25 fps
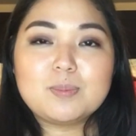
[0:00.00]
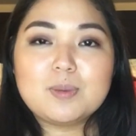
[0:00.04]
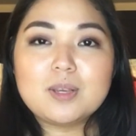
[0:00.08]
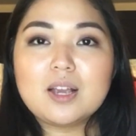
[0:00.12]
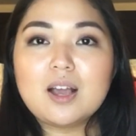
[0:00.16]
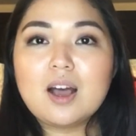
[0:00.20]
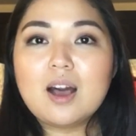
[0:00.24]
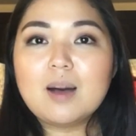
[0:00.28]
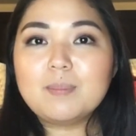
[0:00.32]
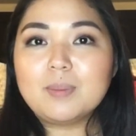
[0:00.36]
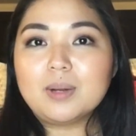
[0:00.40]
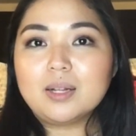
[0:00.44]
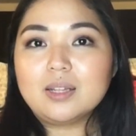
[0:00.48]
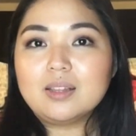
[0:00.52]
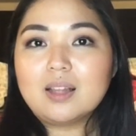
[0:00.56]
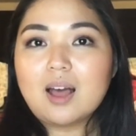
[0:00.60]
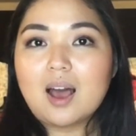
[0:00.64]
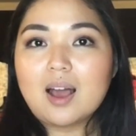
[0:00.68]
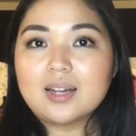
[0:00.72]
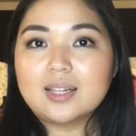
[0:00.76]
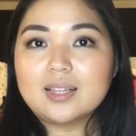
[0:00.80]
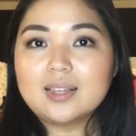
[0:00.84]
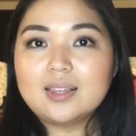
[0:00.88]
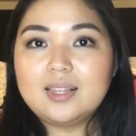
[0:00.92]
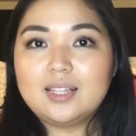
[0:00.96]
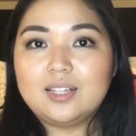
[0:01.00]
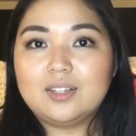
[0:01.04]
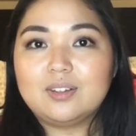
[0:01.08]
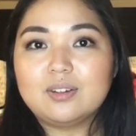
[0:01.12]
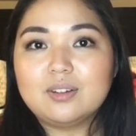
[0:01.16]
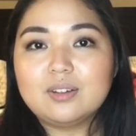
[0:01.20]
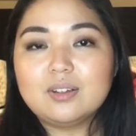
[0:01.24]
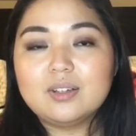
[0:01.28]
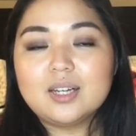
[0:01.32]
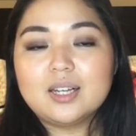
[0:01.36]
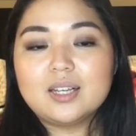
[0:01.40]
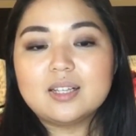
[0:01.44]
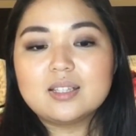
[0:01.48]
become a lot
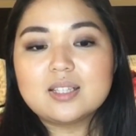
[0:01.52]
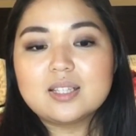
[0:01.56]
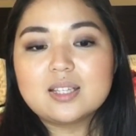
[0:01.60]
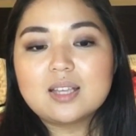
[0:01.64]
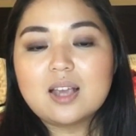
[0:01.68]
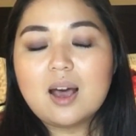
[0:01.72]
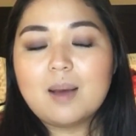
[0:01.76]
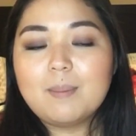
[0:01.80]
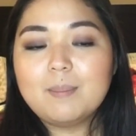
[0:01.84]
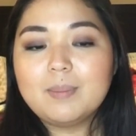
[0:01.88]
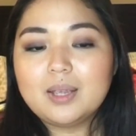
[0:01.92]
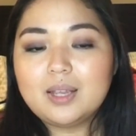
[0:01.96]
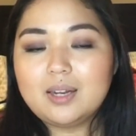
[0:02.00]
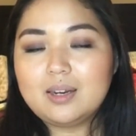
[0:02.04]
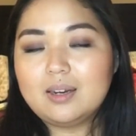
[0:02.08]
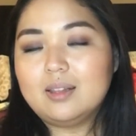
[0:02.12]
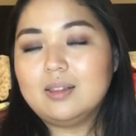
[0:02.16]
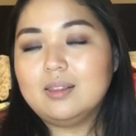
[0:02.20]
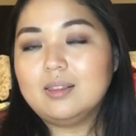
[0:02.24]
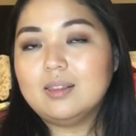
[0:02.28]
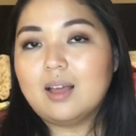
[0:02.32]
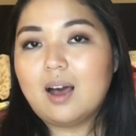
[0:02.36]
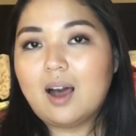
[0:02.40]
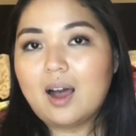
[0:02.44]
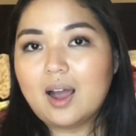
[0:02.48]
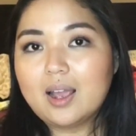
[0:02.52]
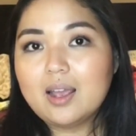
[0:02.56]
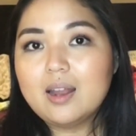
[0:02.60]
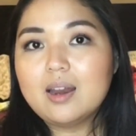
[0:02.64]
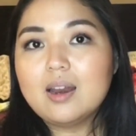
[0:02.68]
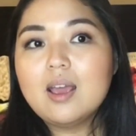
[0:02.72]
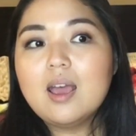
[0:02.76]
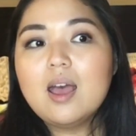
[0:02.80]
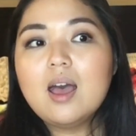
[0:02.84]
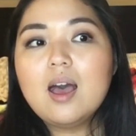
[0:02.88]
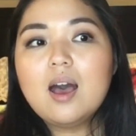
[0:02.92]
thinner. It's come in a lot.